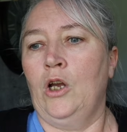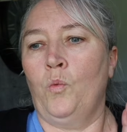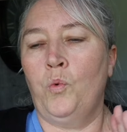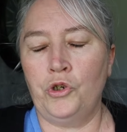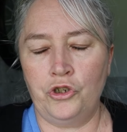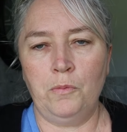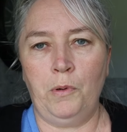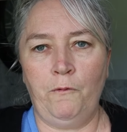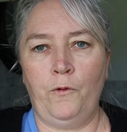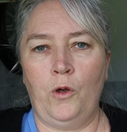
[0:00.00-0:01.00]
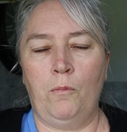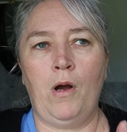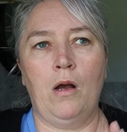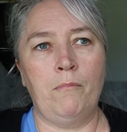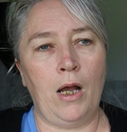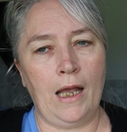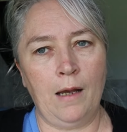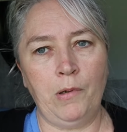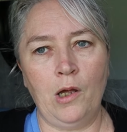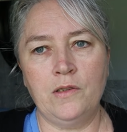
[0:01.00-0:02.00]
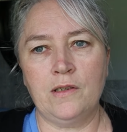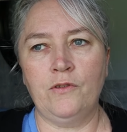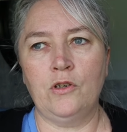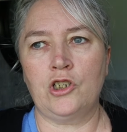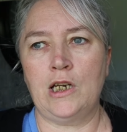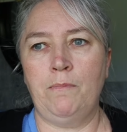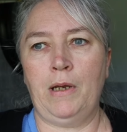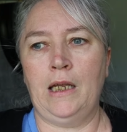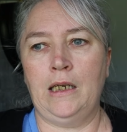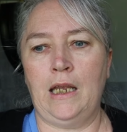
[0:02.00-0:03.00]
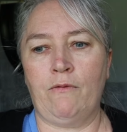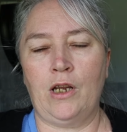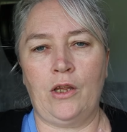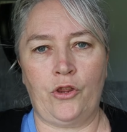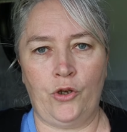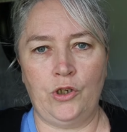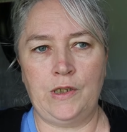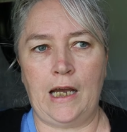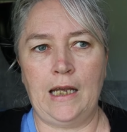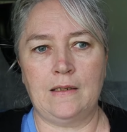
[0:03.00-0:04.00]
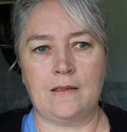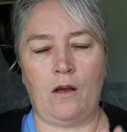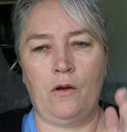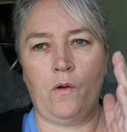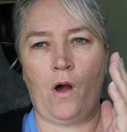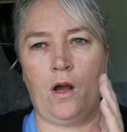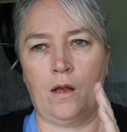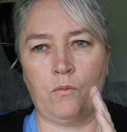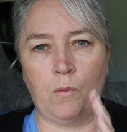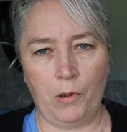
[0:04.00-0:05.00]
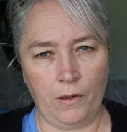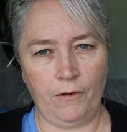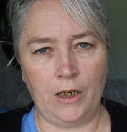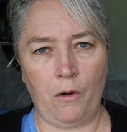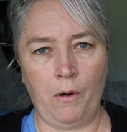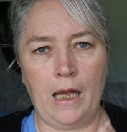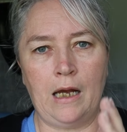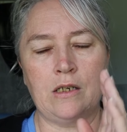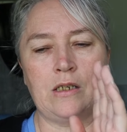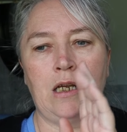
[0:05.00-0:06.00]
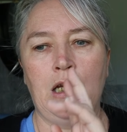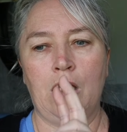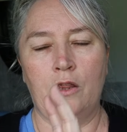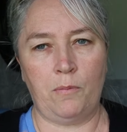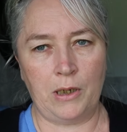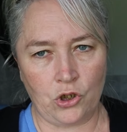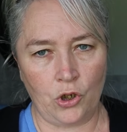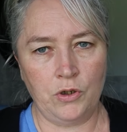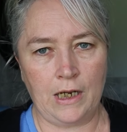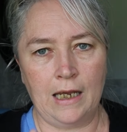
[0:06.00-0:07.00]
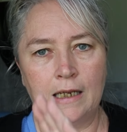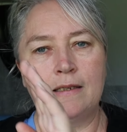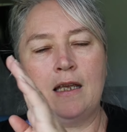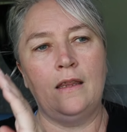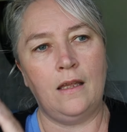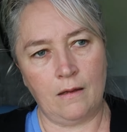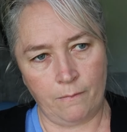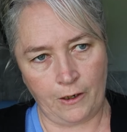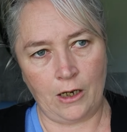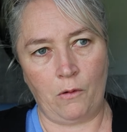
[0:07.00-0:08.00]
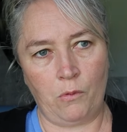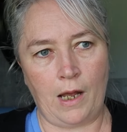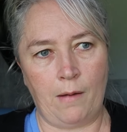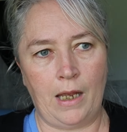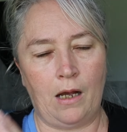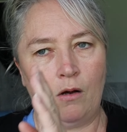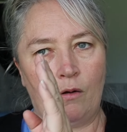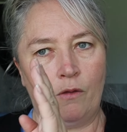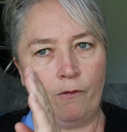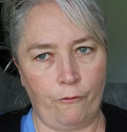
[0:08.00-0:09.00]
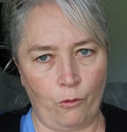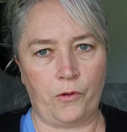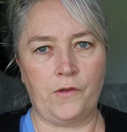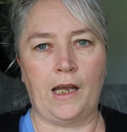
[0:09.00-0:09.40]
would you prefer my, my uploads have usually been every third day so I will put a video out there'll be two days and then the video will come out on the fourth